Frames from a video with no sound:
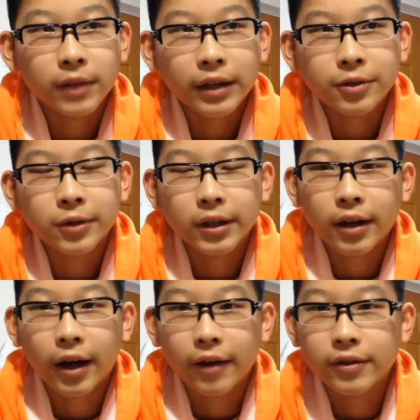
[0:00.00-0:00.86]
next week
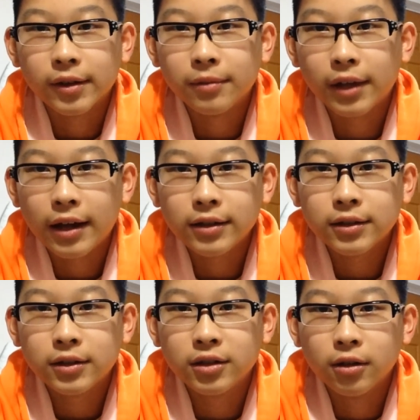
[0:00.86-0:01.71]
I have some
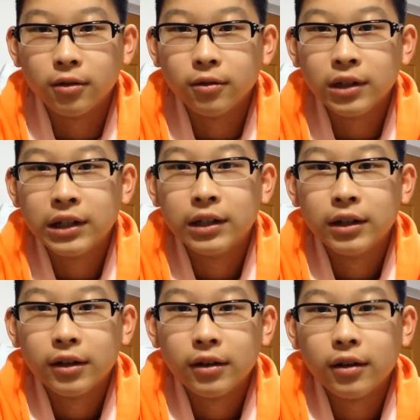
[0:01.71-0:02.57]
tests. So
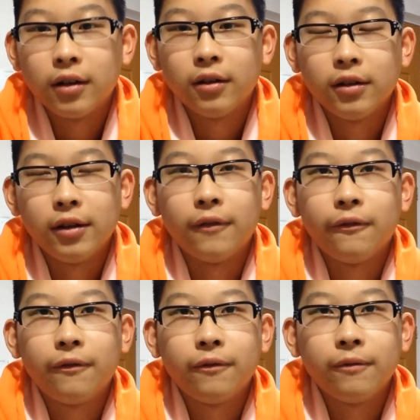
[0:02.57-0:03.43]
if